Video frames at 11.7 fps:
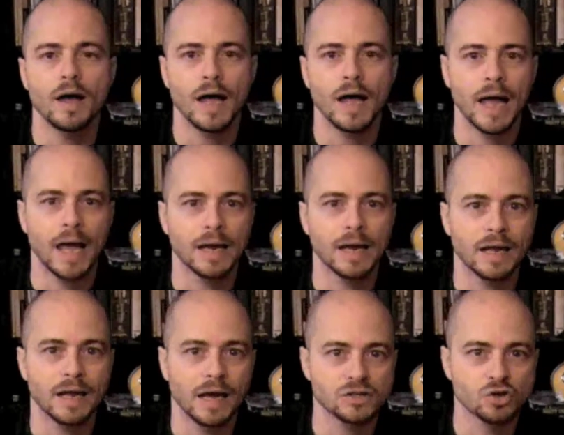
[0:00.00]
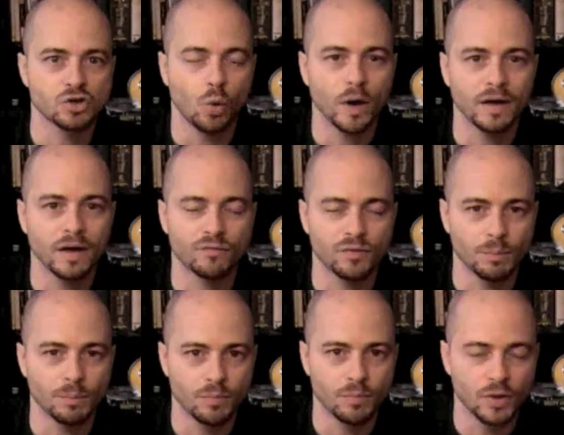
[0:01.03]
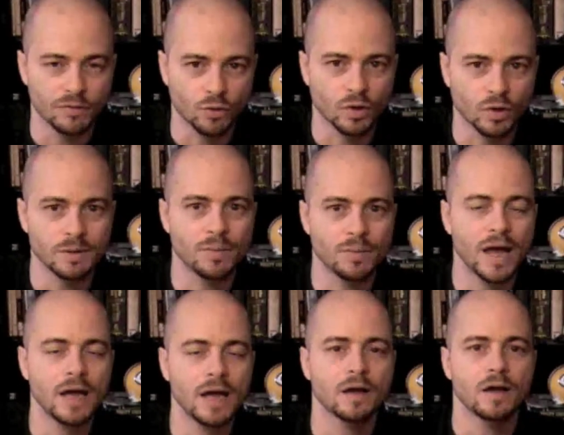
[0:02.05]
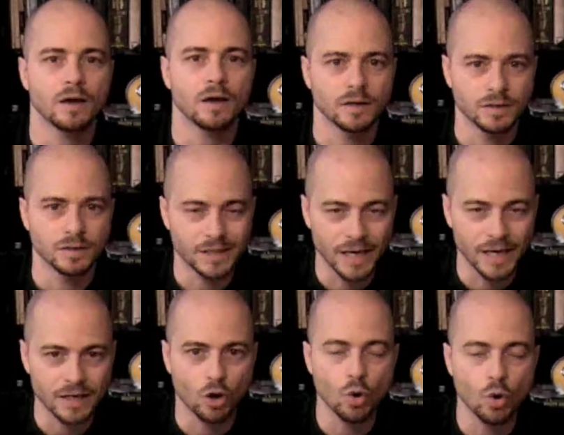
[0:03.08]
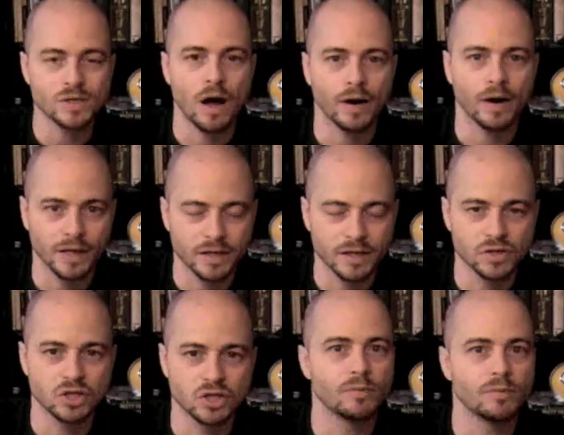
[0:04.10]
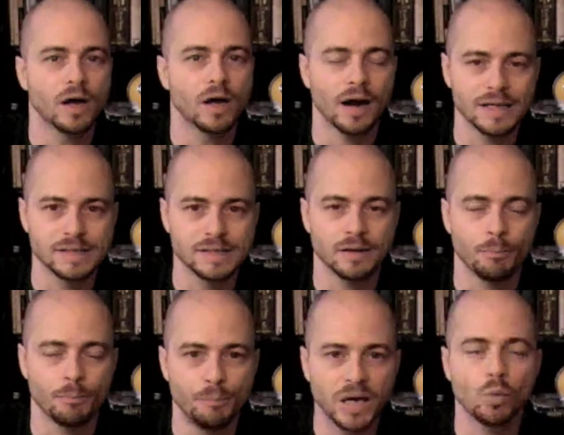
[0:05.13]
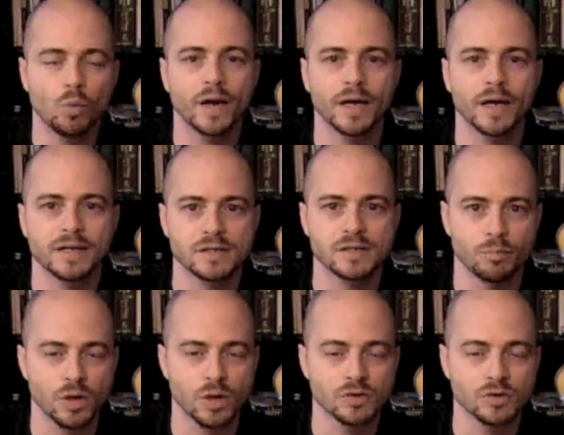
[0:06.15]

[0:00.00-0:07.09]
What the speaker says: And so if Green Bay goes out and gets the job done, I see a big win against the Bills.